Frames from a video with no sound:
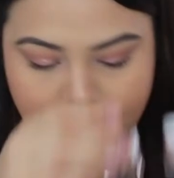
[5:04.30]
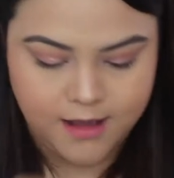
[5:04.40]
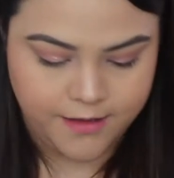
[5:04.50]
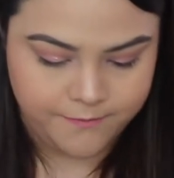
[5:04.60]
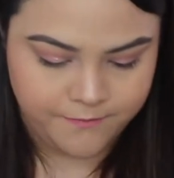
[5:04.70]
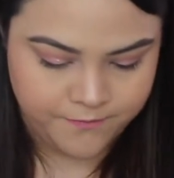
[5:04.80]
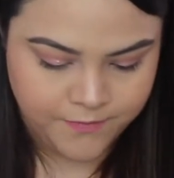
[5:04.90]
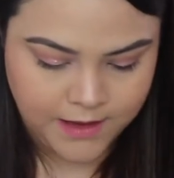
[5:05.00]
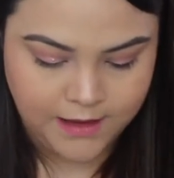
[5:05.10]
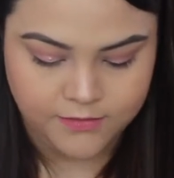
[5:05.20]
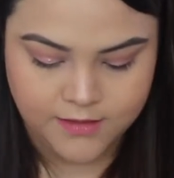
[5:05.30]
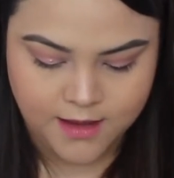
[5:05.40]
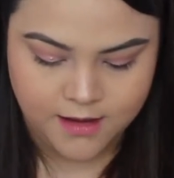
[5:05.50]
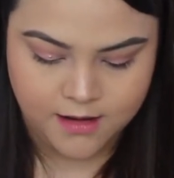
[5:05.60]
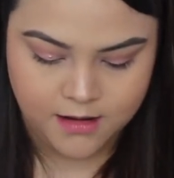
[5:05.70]
And
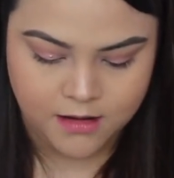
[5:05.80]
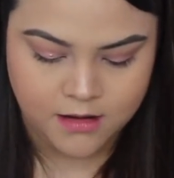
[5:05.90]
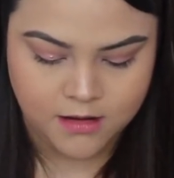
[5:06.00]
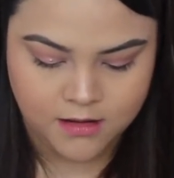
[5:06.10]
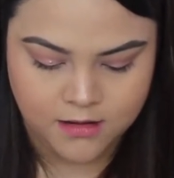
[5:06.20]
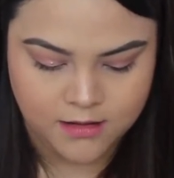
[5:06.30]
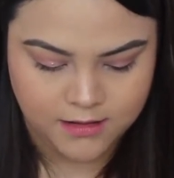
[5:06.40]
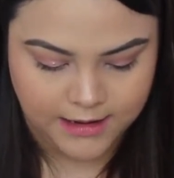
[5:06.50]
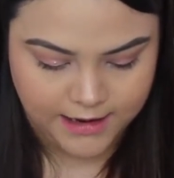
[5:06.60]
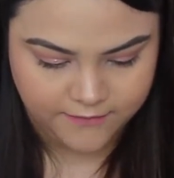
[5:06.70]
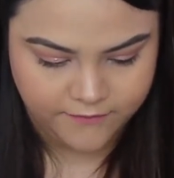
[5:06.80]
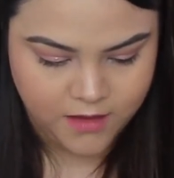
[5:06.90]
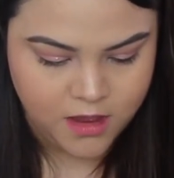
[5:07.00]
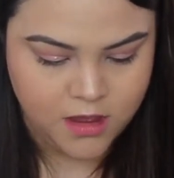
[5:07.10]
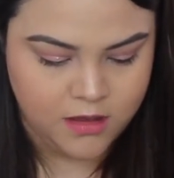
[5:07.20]
then I have
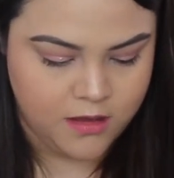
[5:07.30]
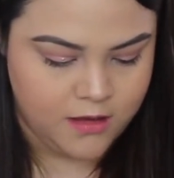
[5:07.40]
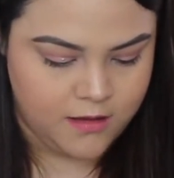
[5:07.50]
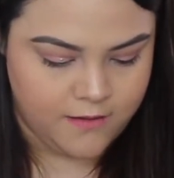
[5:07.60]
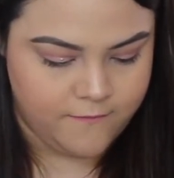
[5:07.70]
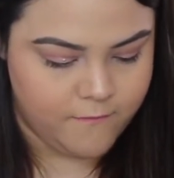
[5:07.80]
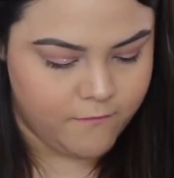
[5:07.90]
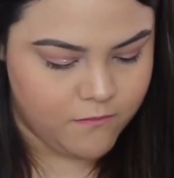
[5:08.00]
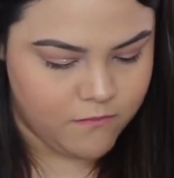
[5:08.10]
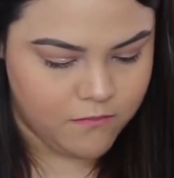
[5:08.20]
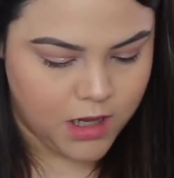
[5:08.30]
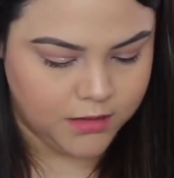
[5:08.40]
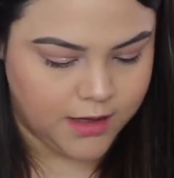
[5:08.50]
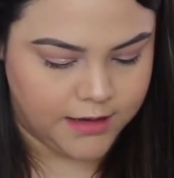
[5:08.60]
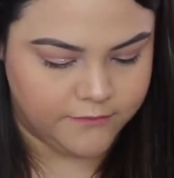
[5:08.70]

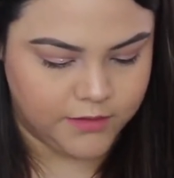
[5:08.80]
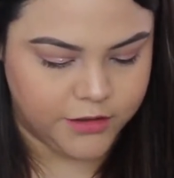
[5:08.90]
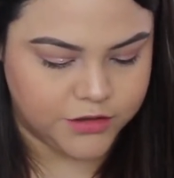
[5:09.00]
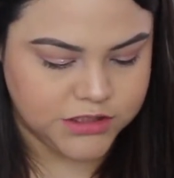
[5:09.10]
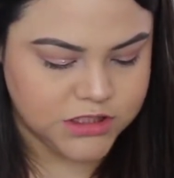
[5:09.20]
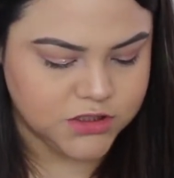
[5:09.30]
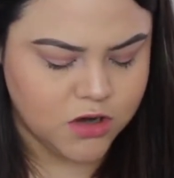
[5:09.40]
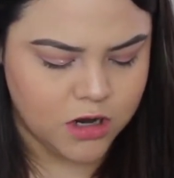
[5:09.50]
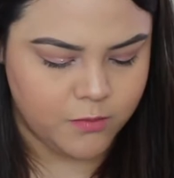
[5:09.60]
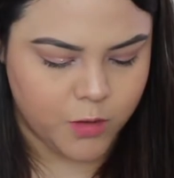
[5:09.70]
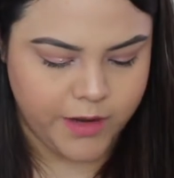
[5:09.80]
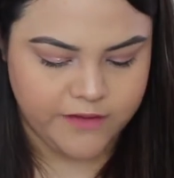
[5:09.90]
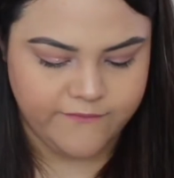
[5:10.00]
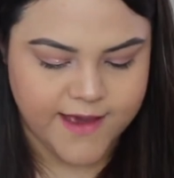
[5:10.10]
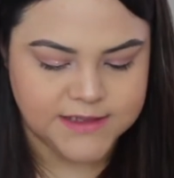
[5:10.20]
a lot of glitters. These are called Mermaid
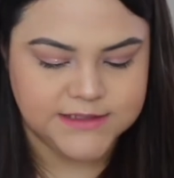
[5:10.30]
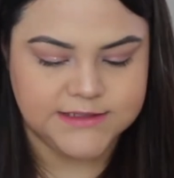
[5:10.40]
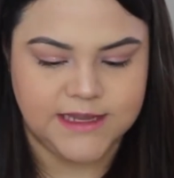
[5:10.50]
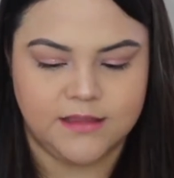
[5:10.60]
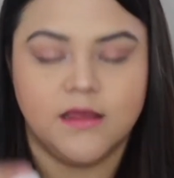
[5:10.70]
Effects because I